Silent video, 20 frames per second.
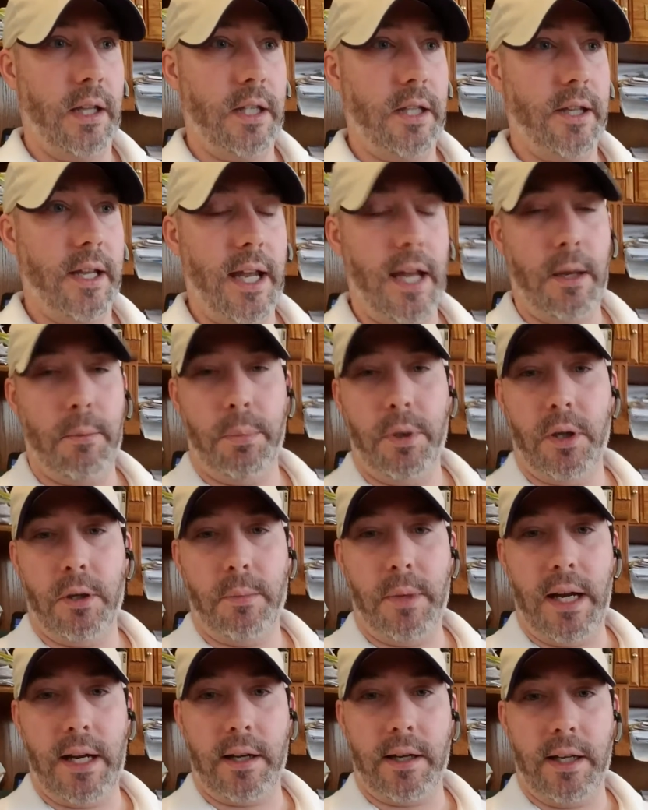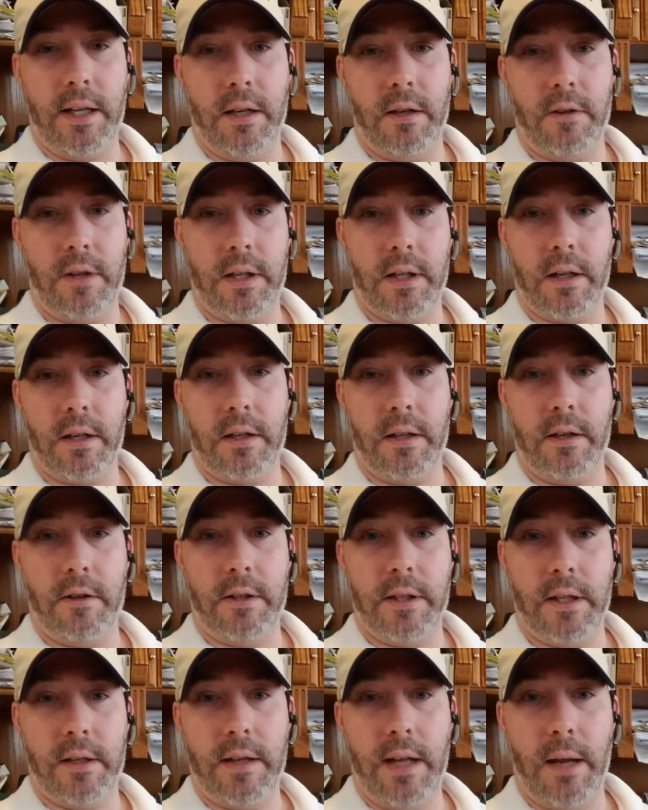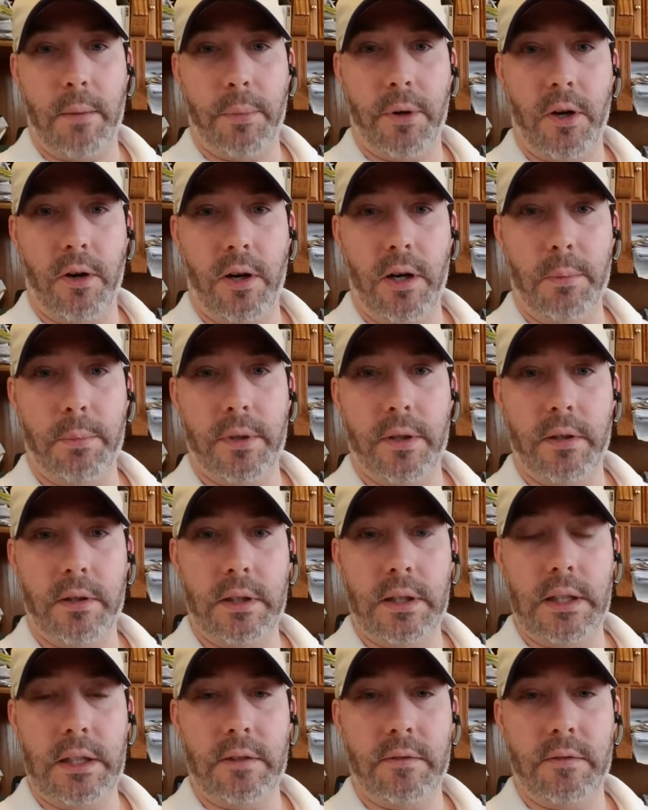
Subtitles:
you can't put it back in on the damp carpet